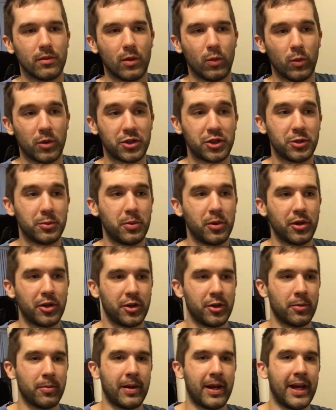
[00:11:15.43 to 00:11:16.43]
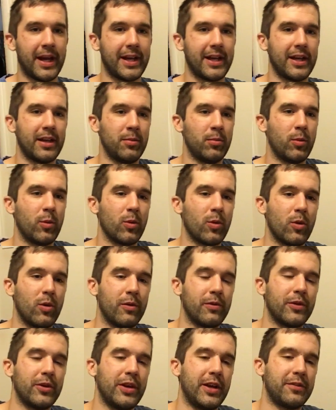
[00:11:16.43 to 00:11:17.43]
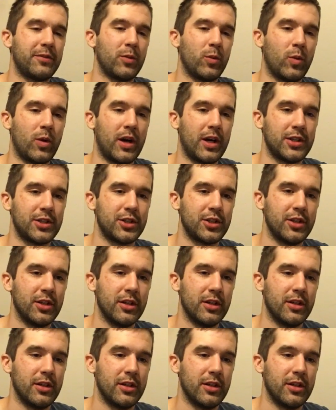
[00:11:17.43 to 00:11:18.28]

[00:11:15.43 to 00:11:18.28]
what you put in your bag, and moreover, you have to watch